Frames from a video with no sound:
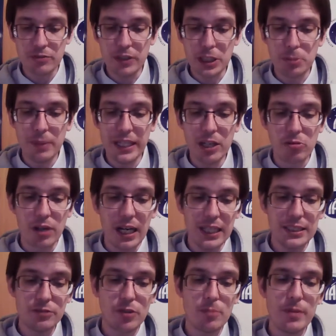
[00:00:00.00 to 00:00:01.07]
which may
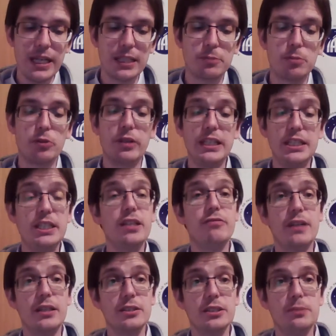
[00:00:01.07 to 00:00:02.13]
arise from the exploration of
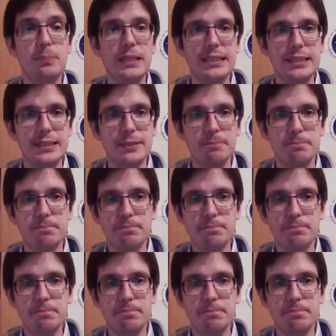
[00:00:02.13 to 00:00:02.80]
outer space.